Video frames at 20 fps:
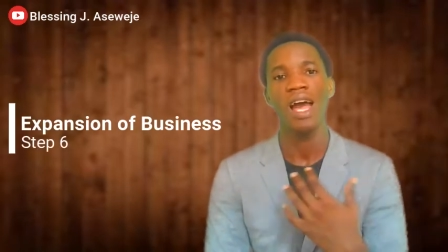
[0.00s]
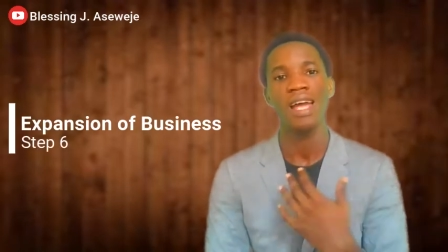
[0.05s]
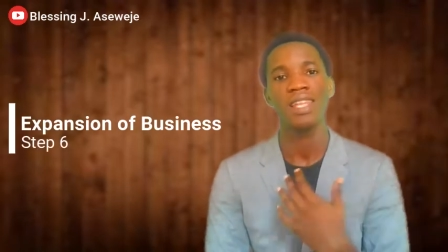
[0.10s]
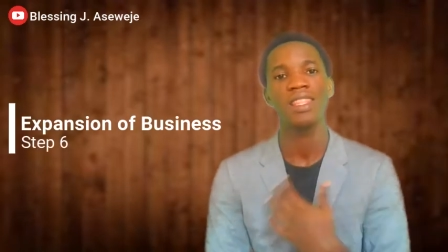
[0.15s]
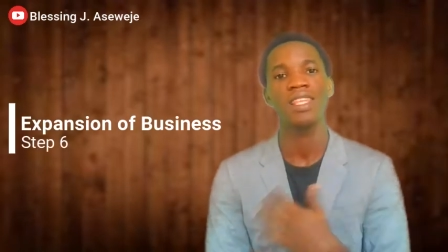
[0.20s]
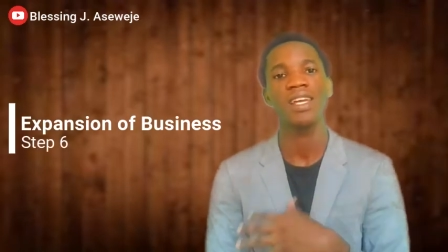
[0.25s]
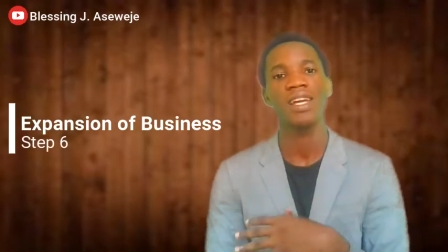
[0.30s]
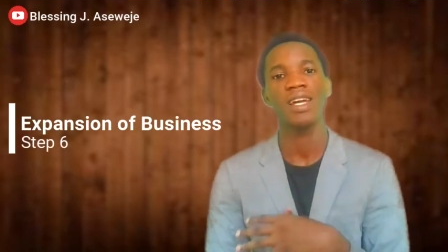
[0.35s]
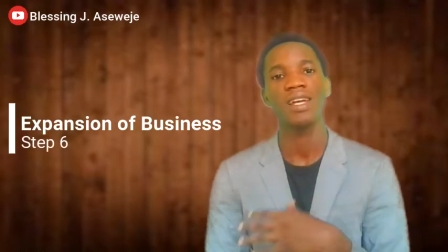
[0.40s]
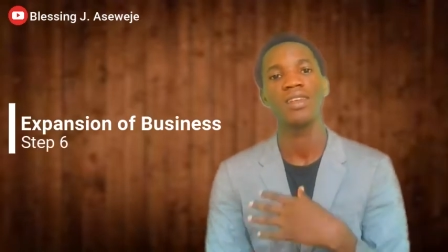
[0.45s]
I
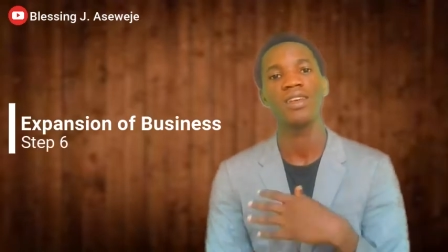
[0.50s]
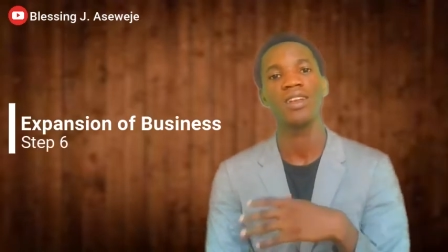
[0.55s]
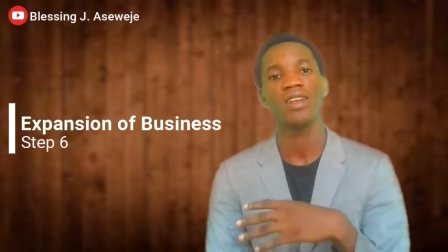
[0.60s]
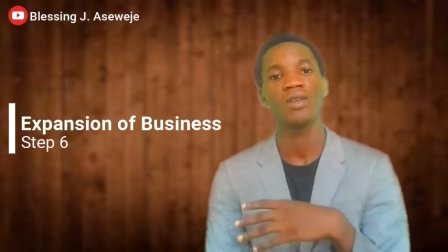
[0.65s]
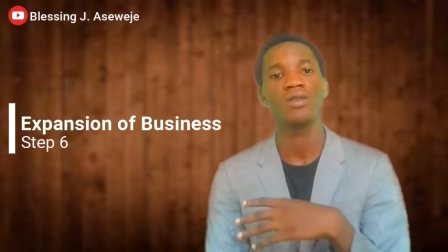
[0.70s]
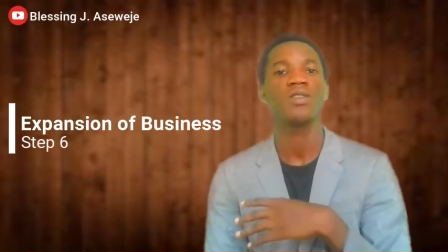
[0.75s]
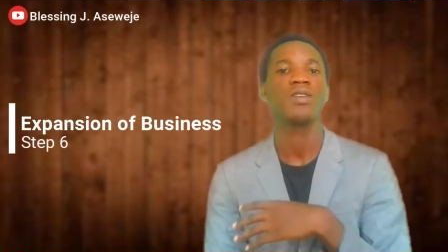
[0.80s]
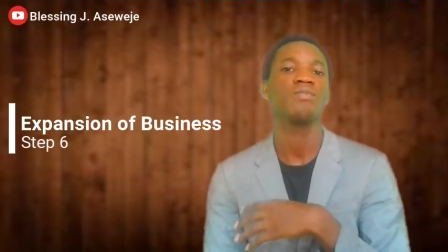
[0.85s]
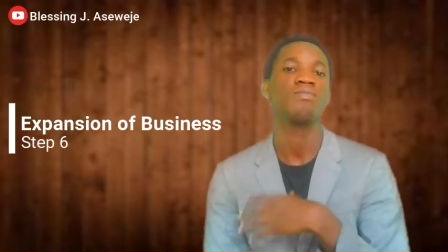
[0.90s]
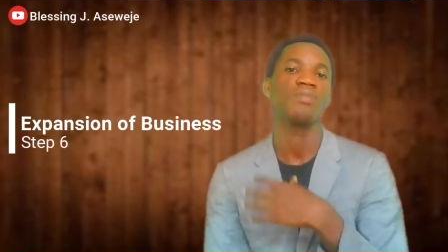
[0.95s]
think I need
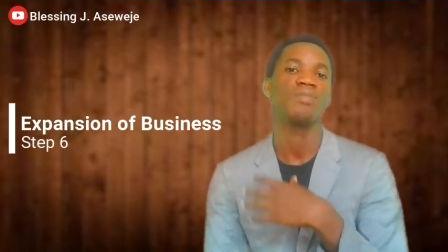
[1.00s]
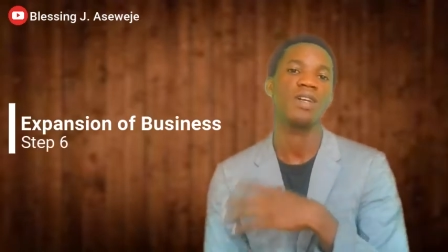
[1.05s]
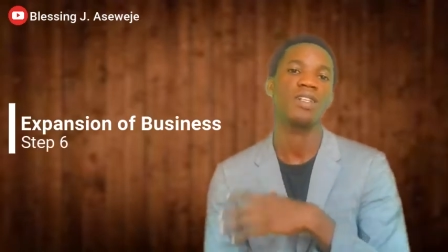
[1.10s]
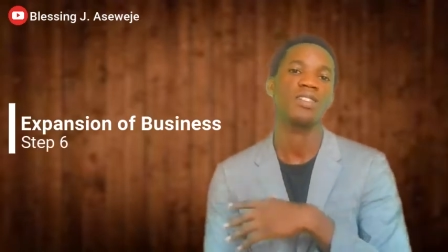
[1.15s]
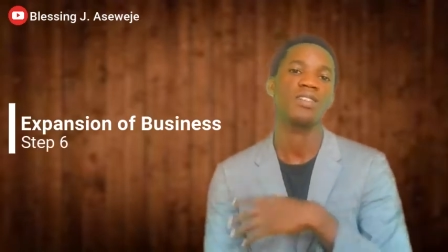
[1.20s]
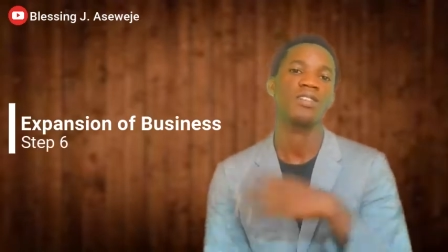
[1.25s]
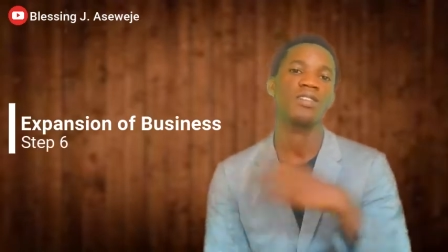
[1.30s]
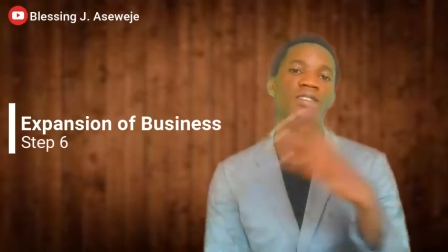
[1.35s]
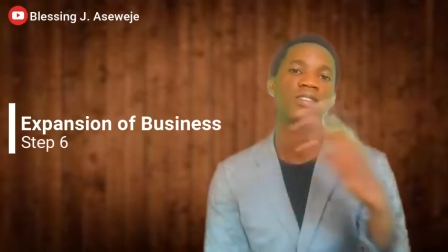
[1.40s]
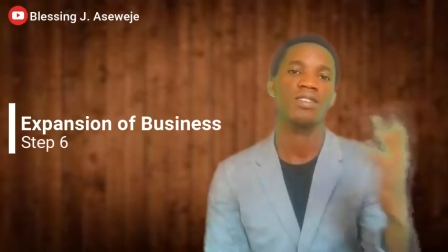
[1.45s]
another
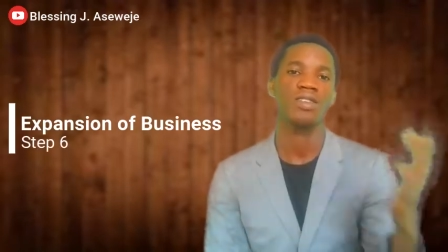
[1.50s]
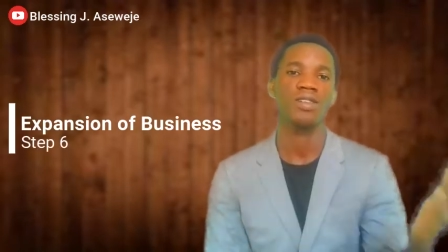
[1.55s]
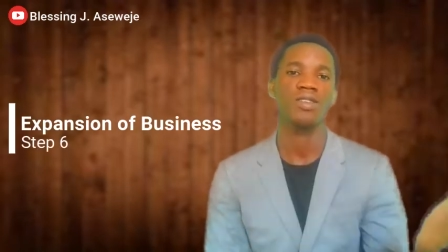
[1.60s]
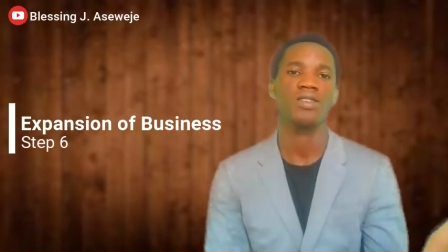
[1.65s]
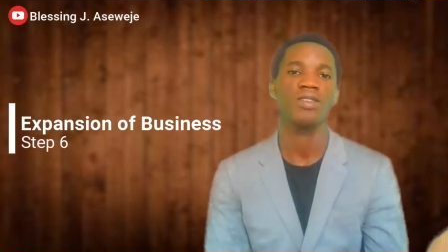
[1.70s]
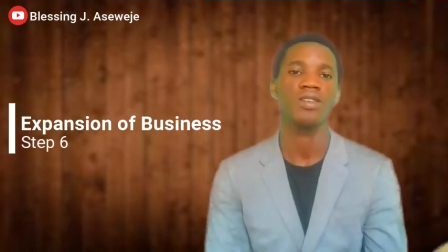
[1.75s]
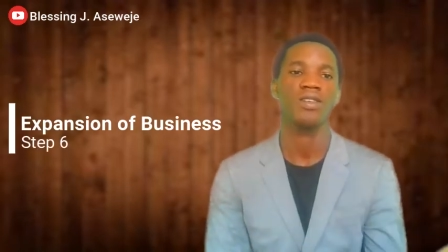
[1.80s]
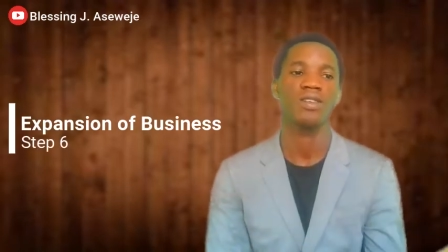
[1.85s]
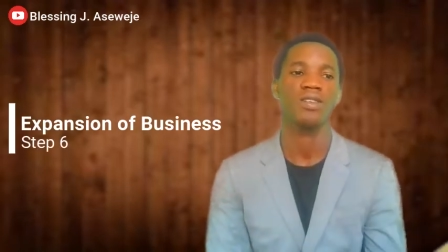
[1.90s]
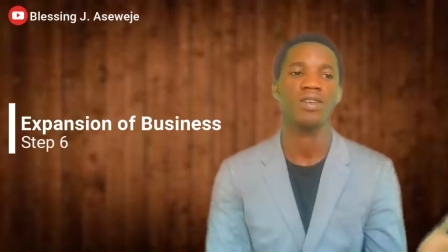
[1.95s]
branch in this
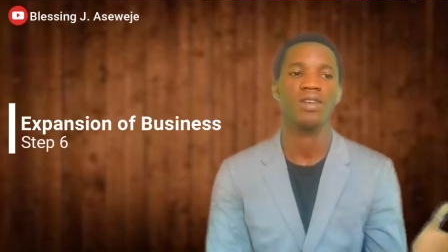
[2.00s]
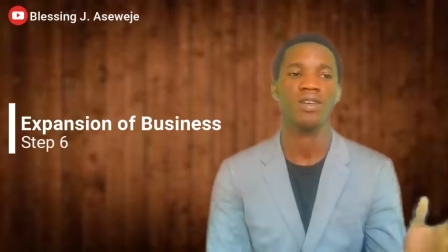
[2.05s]
area.